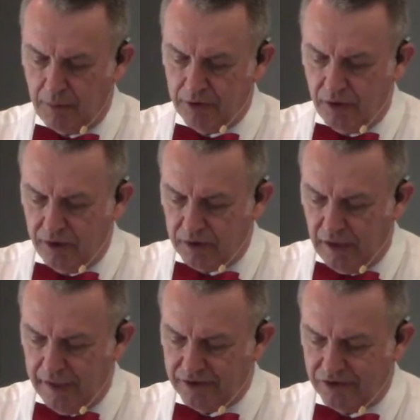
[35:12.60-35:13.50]
probably all
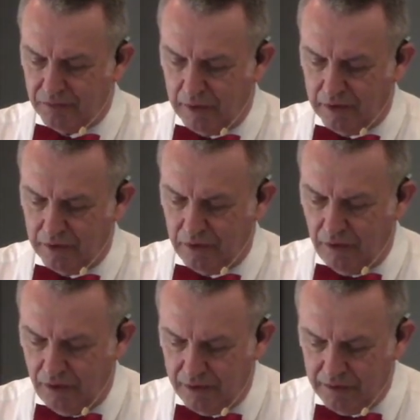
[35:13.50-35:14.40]
classes rather than
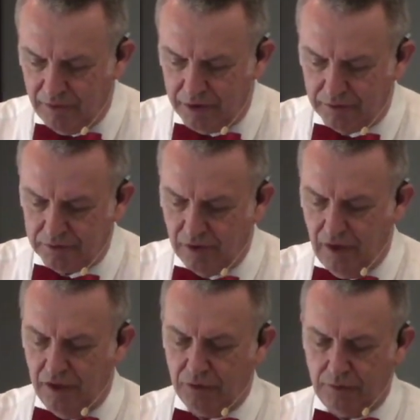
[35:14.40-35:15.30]
all individuals,
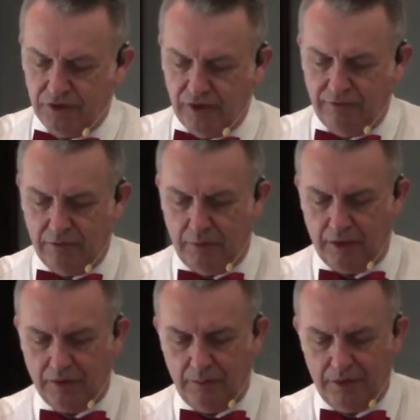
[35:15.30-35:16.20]
to receive the
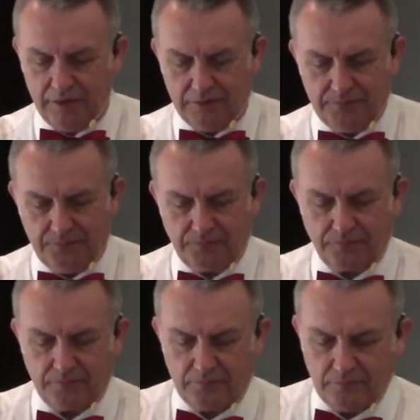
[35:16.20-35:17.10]
mark of the beast.
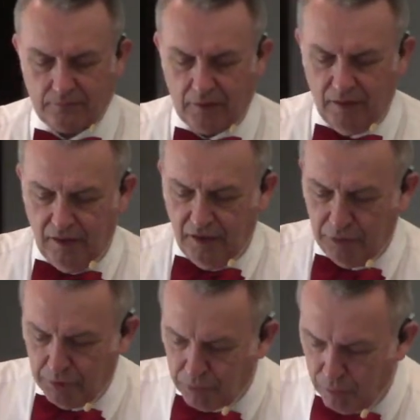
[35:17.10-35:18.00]

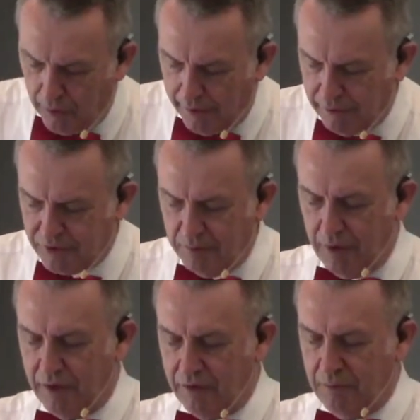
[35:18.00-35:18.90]
He requires the
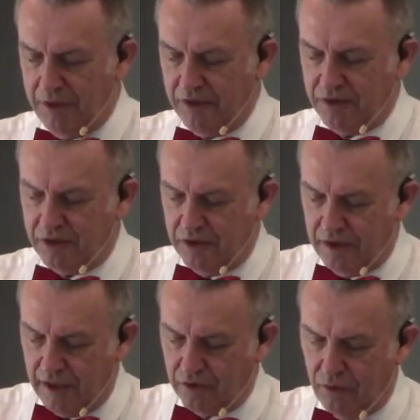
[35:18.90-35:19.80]
mark of the beast to
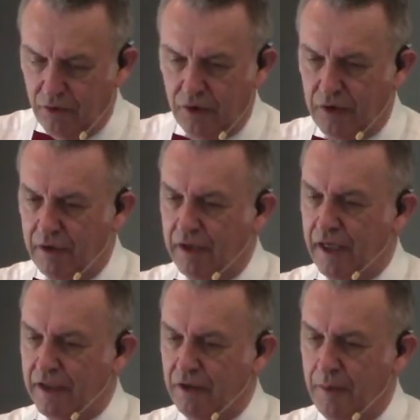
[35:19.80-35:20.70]
conduct
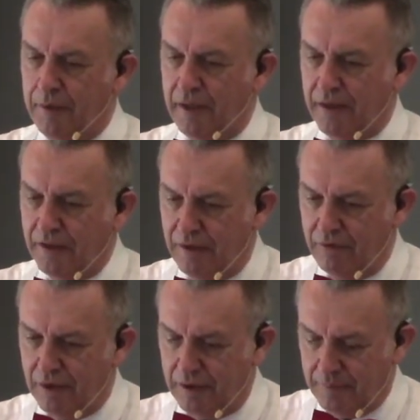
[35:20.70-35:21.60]
ordinary economic
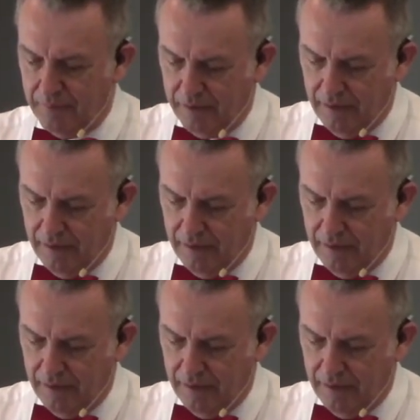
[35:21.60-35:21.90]
activity.